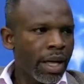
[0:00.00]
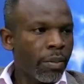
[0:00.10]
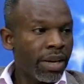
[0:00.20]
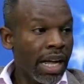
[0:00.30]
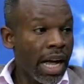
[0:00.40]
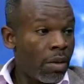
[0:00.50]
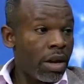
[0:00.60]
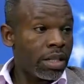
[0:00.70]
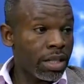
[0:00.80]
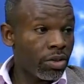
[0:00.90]
But
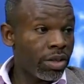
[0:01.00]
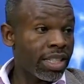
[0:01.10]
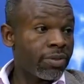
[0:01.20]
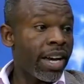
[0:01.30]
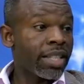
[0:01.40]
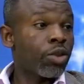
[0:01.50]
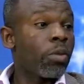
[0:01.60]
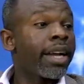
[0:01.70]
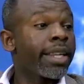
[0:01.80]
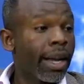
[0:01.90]
ours is known as far as
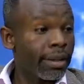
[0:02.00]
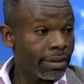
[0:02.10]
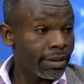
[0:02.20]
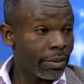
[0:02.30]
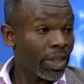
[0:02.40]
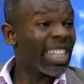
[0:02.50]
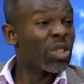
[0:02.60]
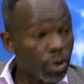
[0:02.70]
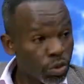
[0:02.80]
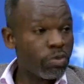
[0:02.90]
Somalia, where they
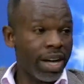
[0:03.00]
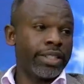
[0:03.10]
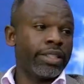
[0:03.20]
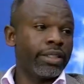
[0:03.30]
talk too much.